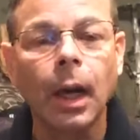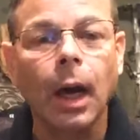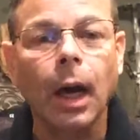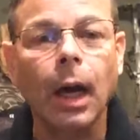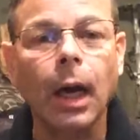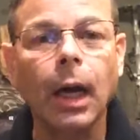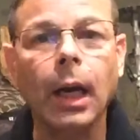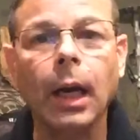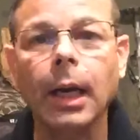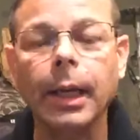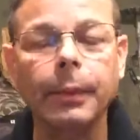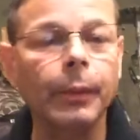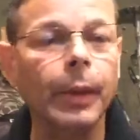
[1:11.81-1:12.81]

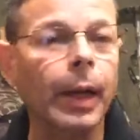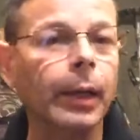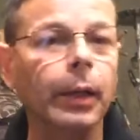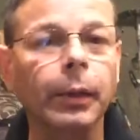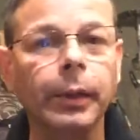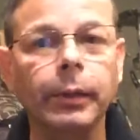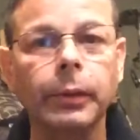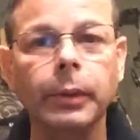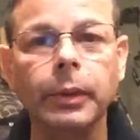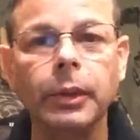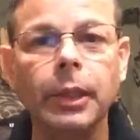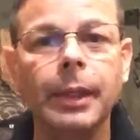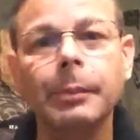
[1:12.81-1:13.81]
I am not going to do a
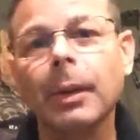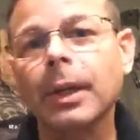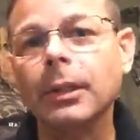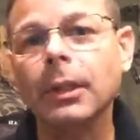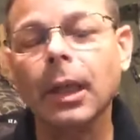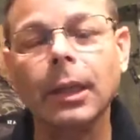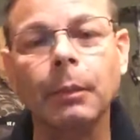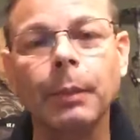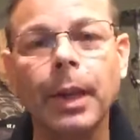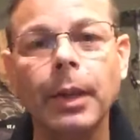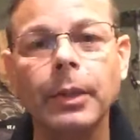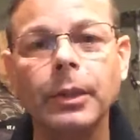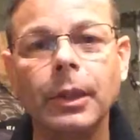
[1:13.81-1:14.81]
side-by-side
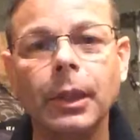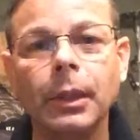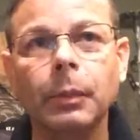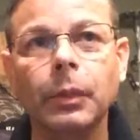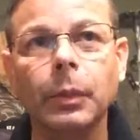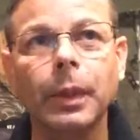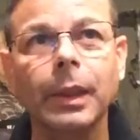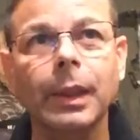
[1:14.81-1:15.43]
comparison between